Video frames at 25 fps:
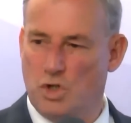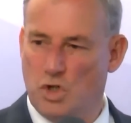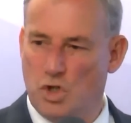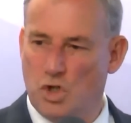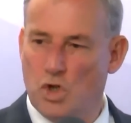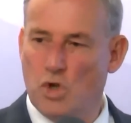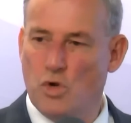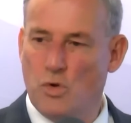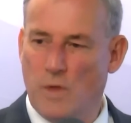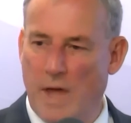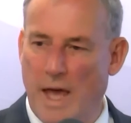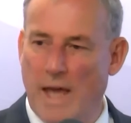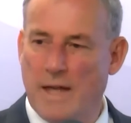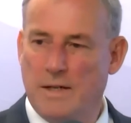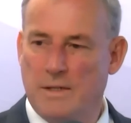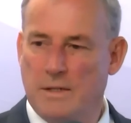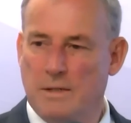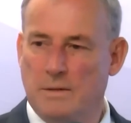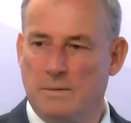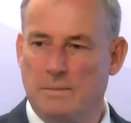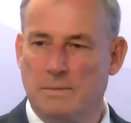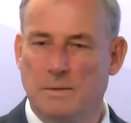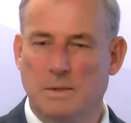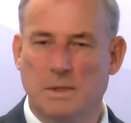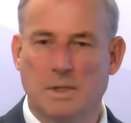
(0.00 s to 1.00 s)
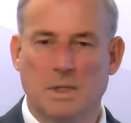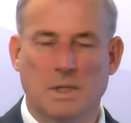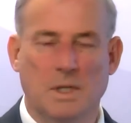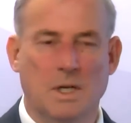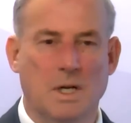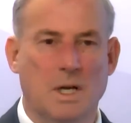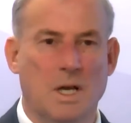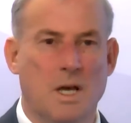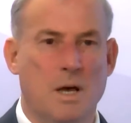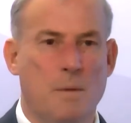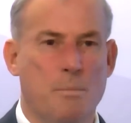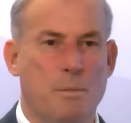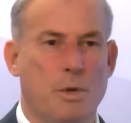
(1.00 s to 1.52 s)
do that.
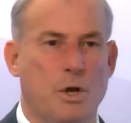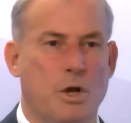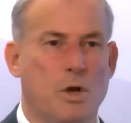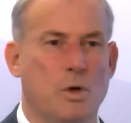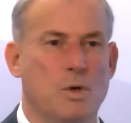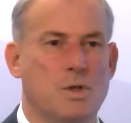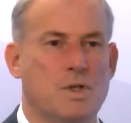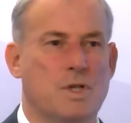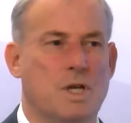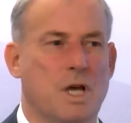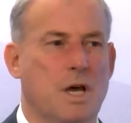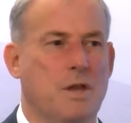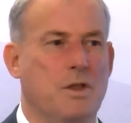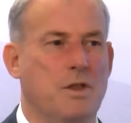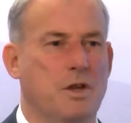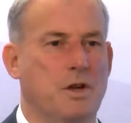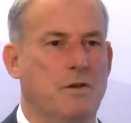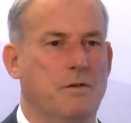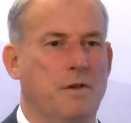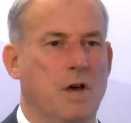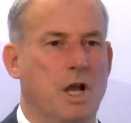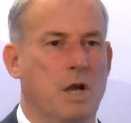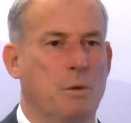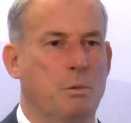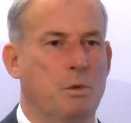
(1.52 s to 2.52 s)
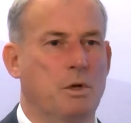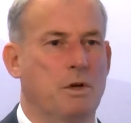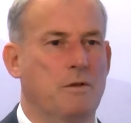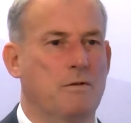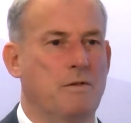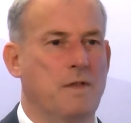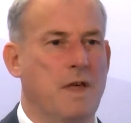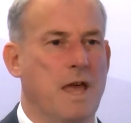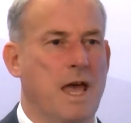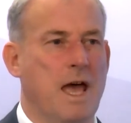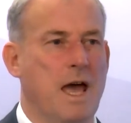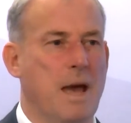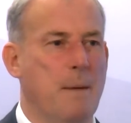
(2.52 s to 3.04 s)
But also the development
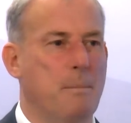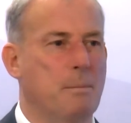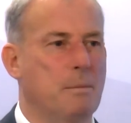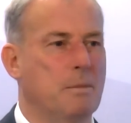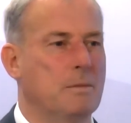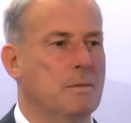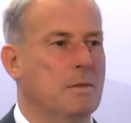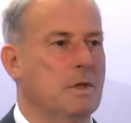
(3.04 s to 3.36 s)
of the app,